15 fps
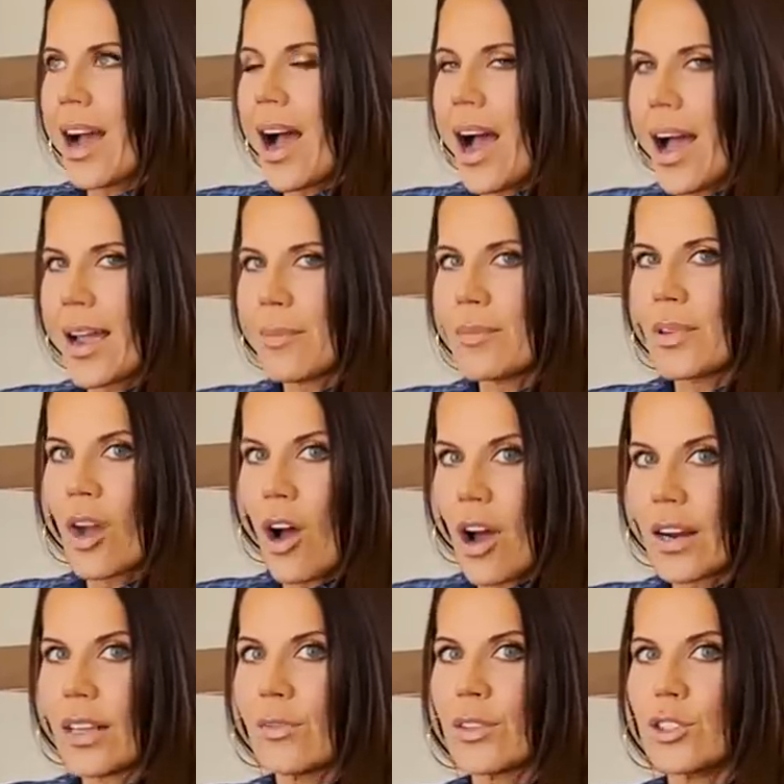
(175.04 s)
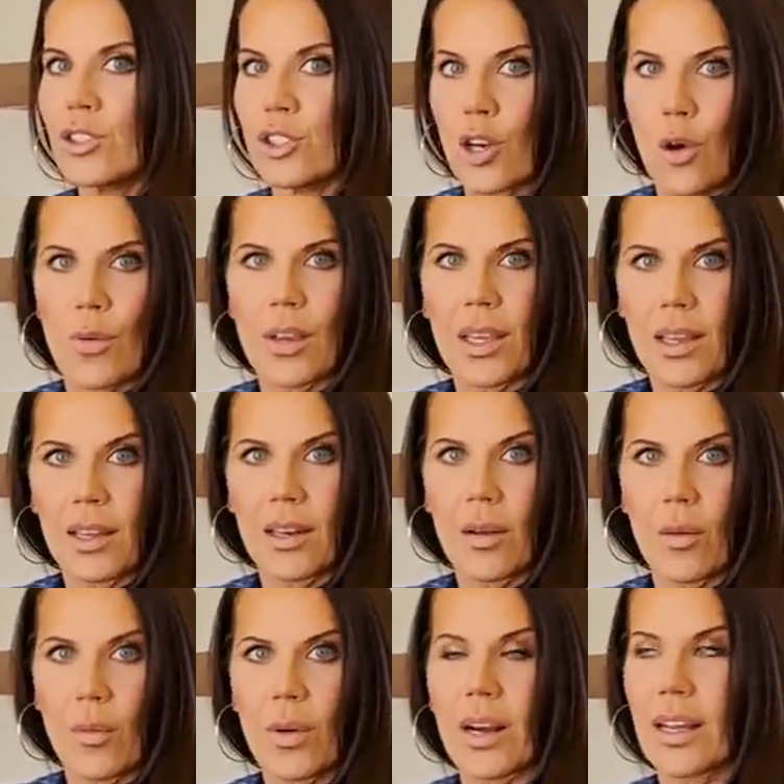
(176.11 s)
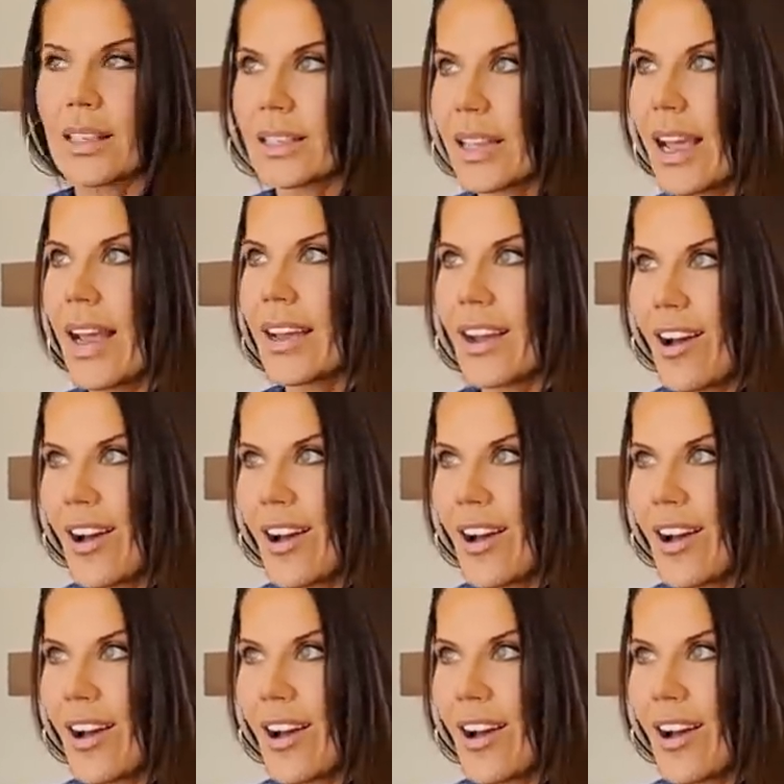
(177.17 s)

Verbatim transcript: and I'm not even joking when I say I